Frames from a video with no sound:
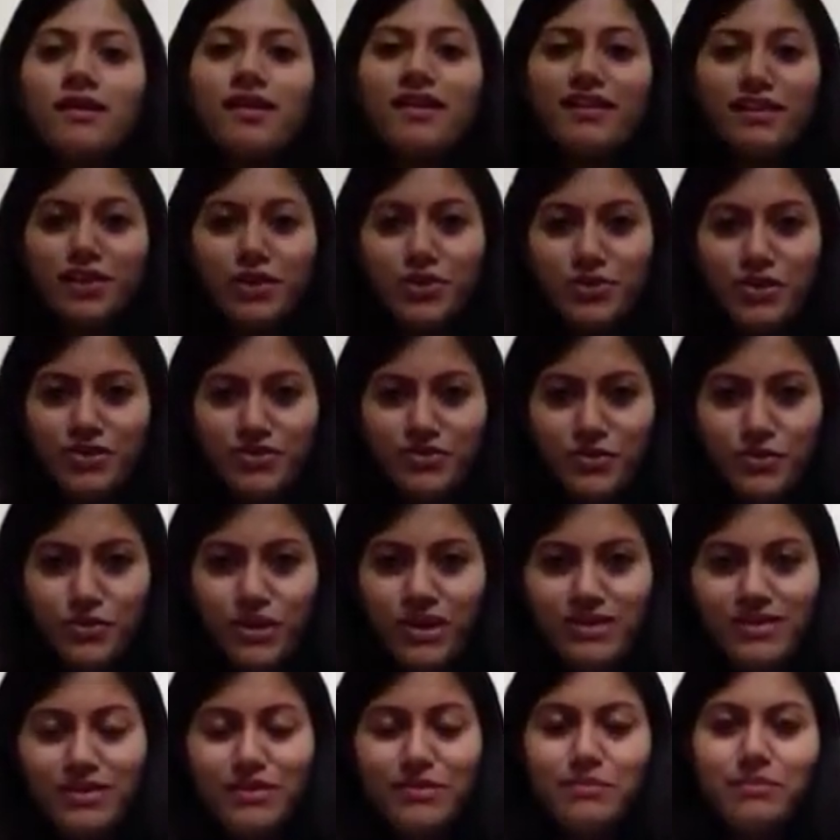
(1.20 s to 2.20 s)
Hello
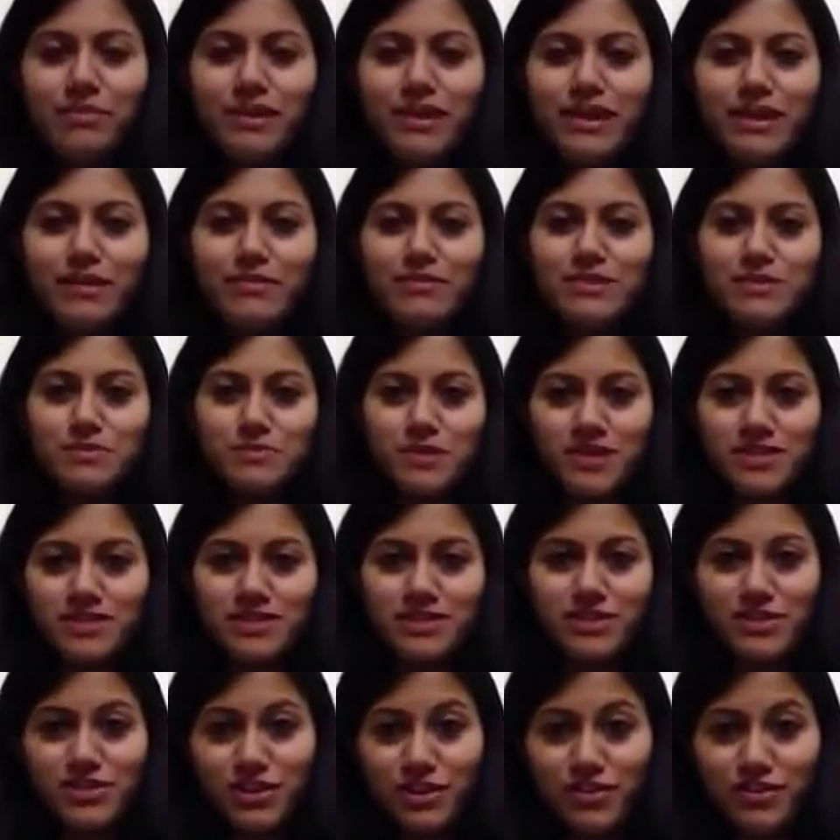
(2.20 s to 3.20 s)
everyone, my name is
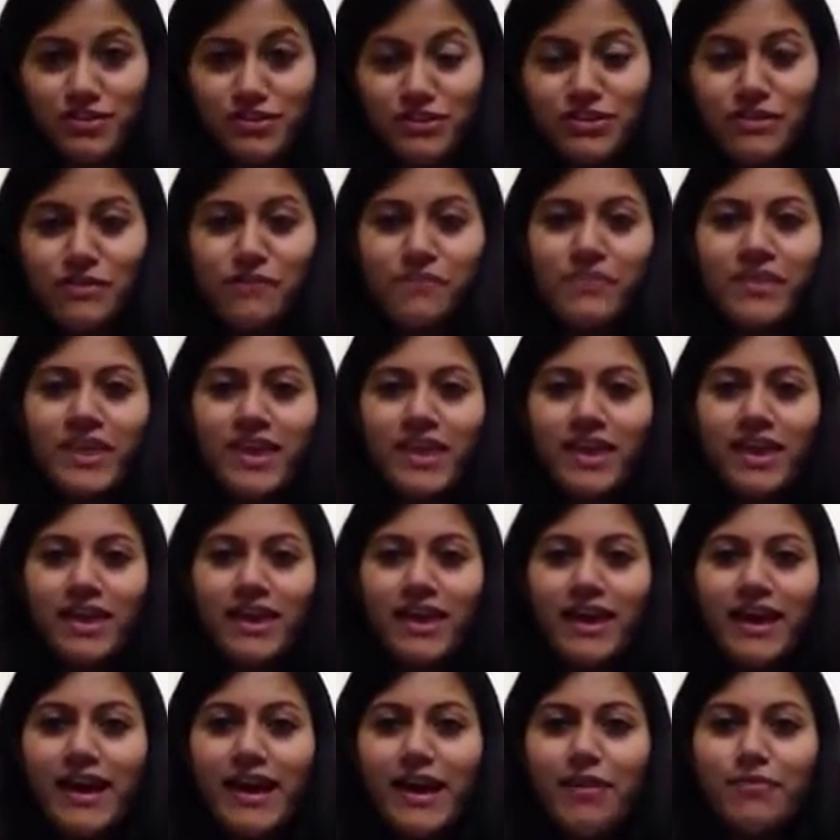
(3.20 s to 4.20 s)
Mansa Shankar.
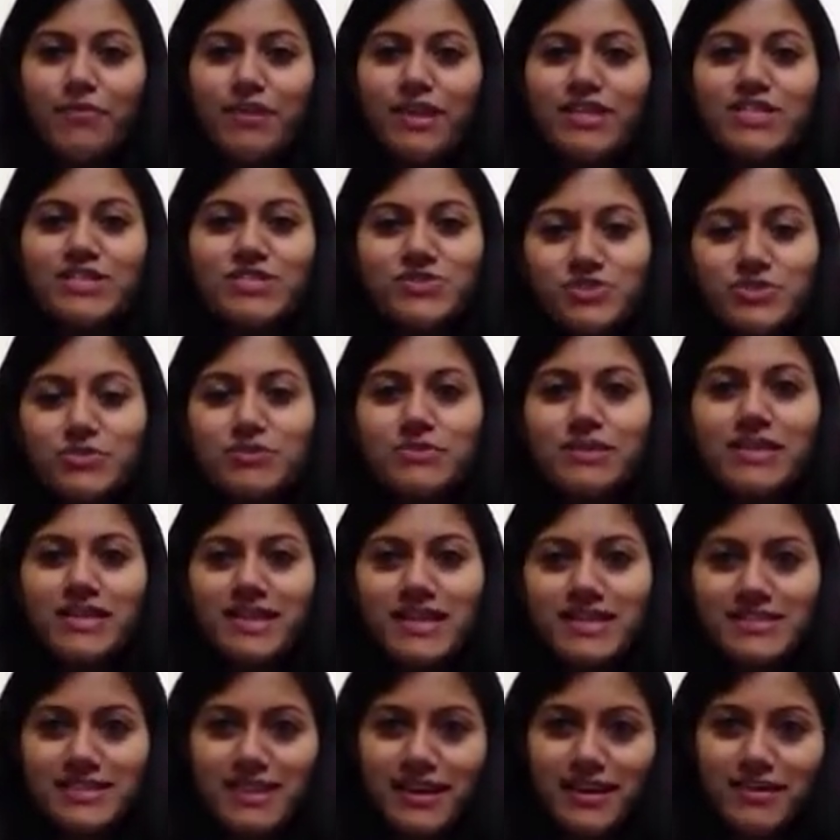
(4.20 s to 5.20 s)
I'm extremely
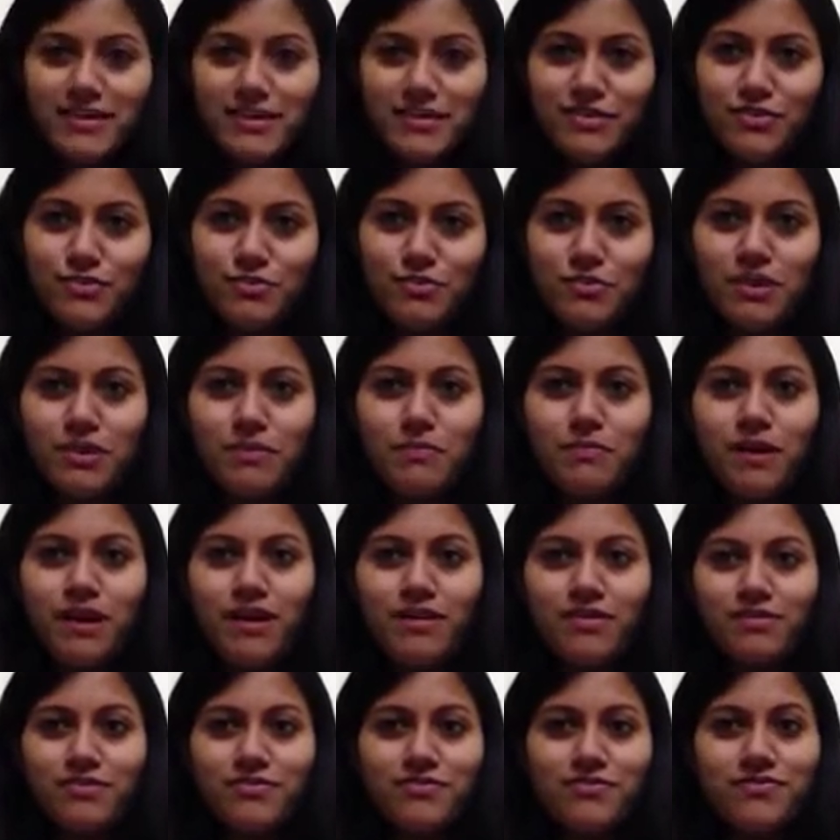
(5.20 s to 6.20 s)
excited to be
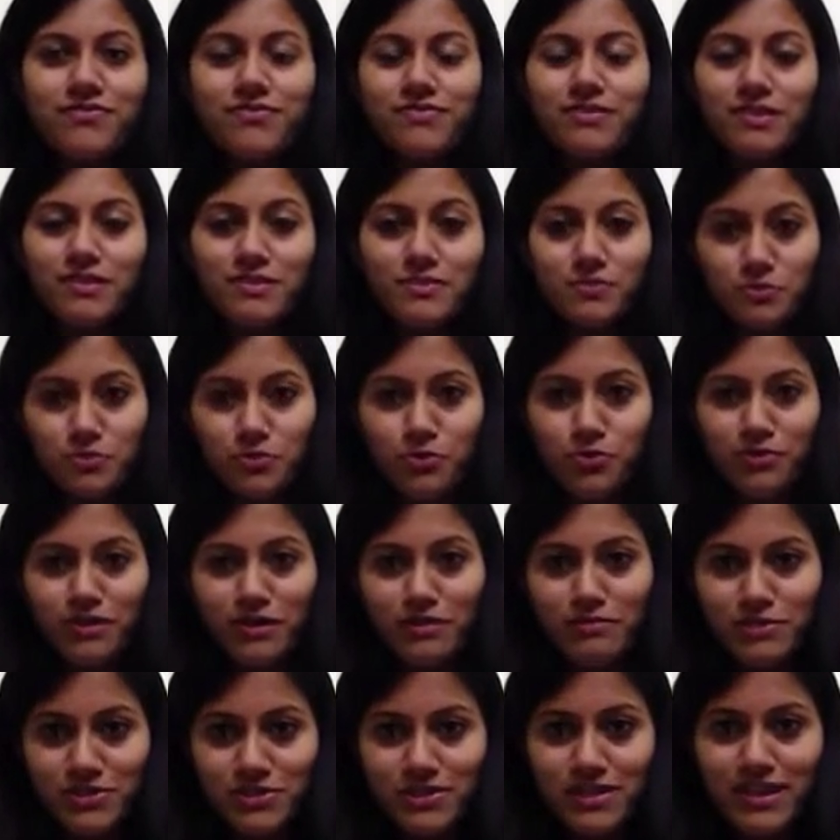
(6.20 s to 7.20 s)
part of this program
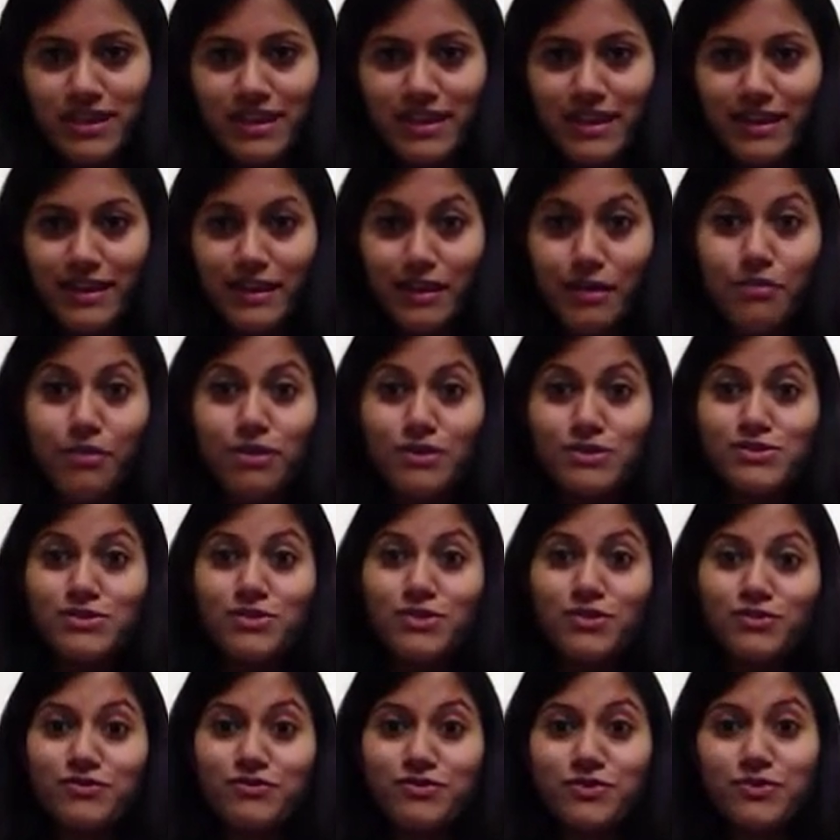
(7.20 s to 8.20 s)
today and amongst
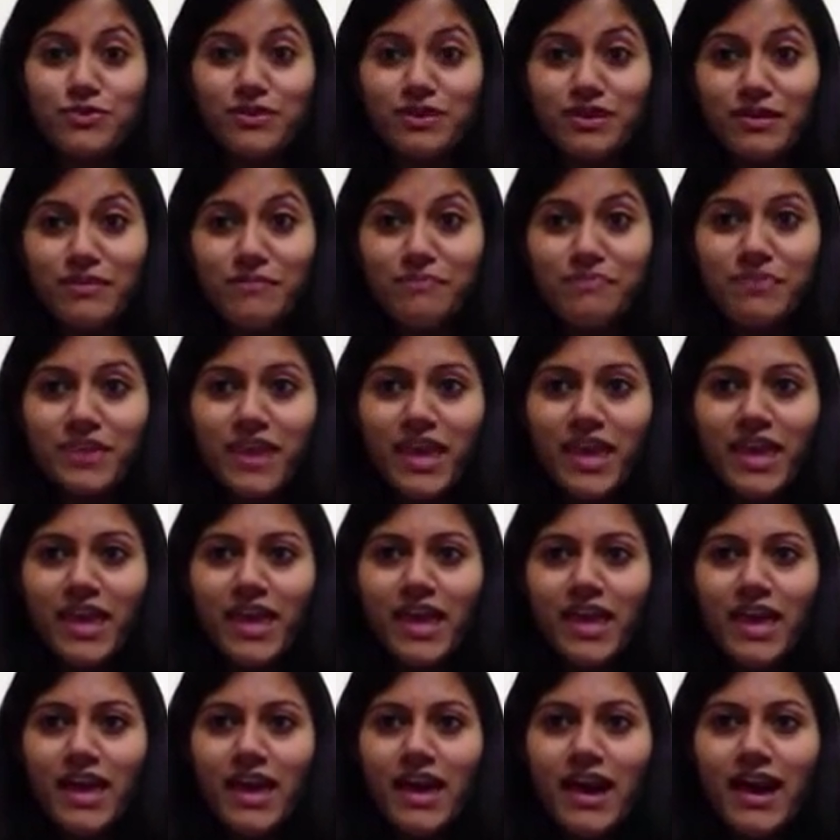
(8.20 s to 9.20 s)
all of you here.
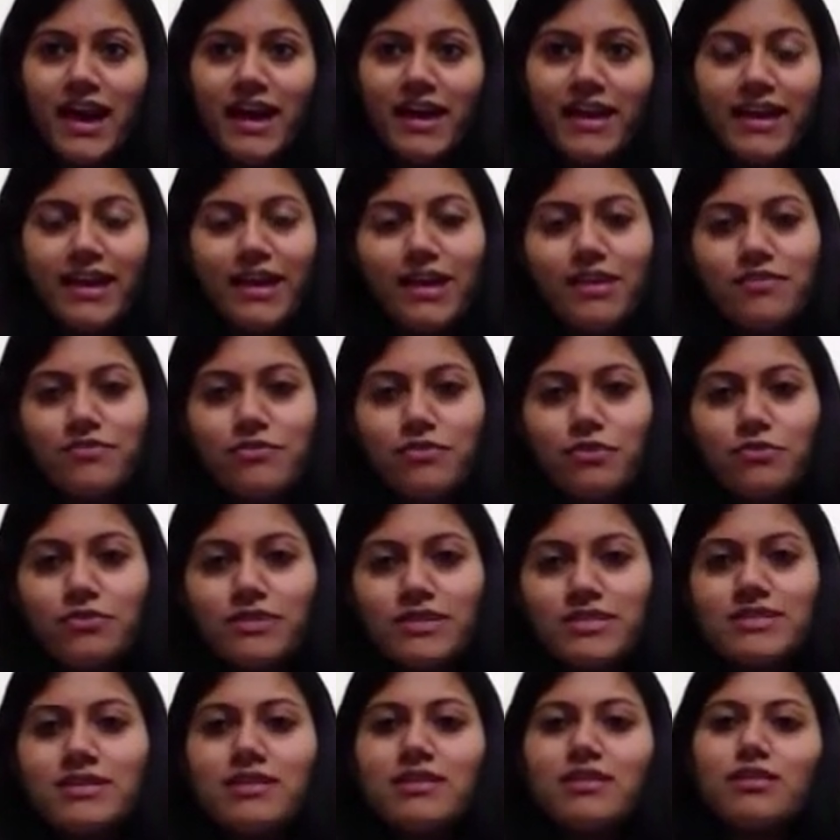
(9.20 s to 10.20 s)
I hail from
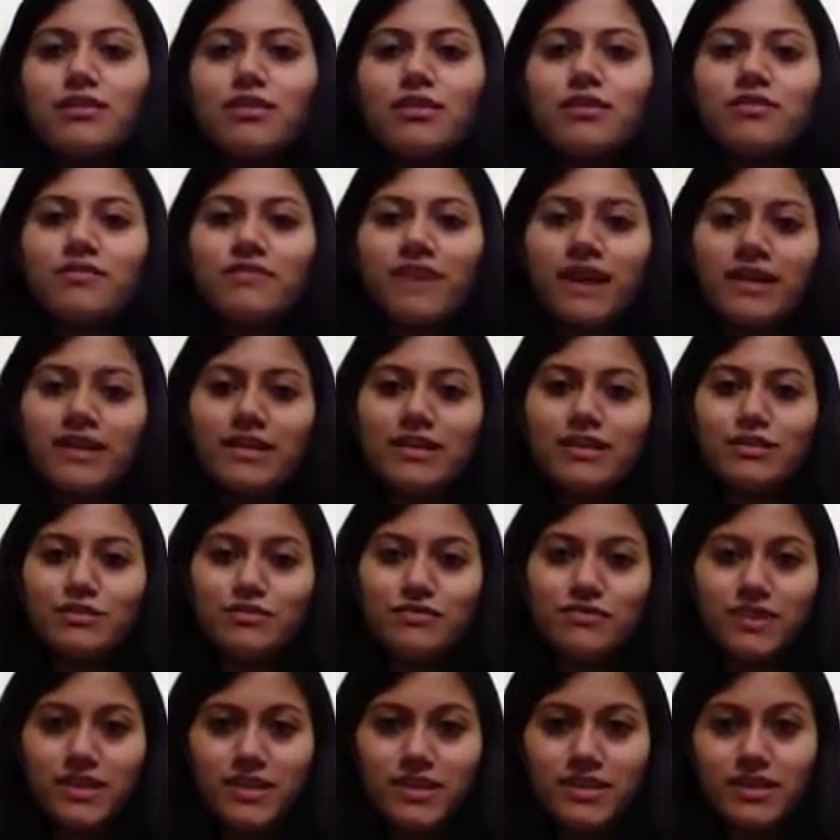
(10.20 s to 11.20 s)
the Silicon Valley
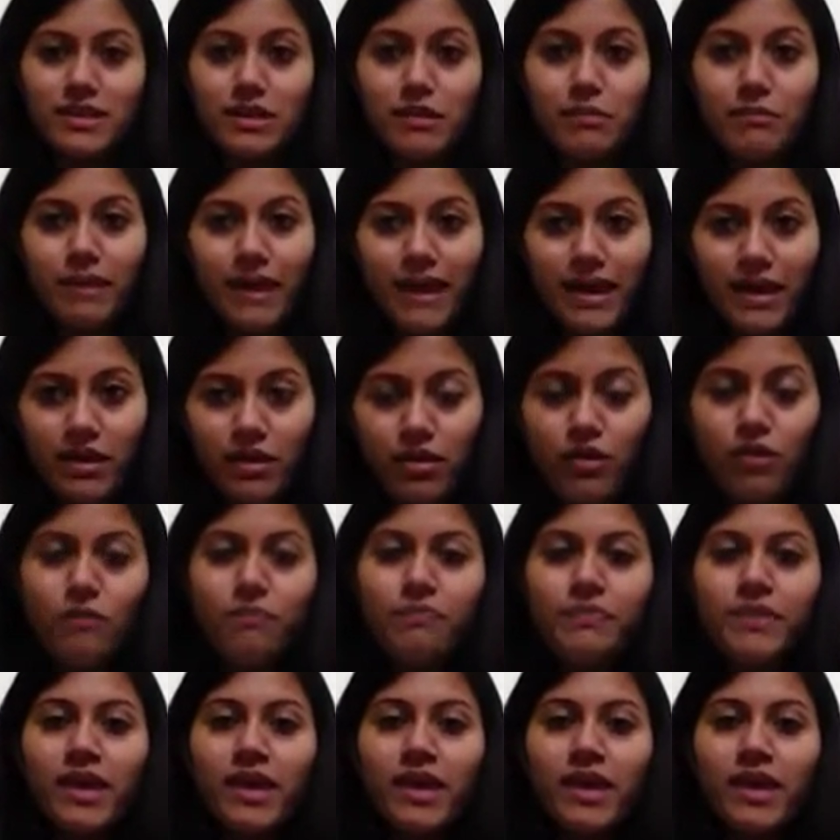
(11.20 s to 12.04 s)
of India, Bangalore.